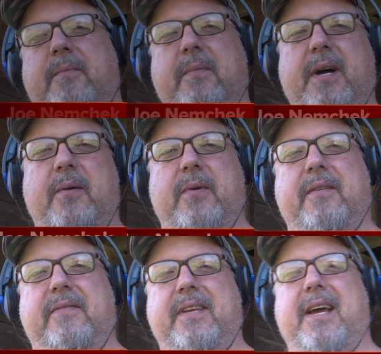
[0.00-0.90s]
I'm uh,
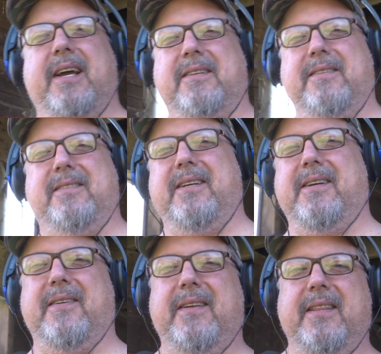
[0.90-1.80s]
one of the actors
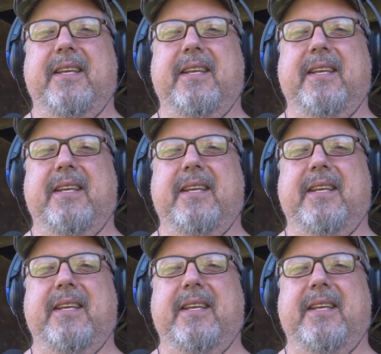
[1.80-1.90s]
here in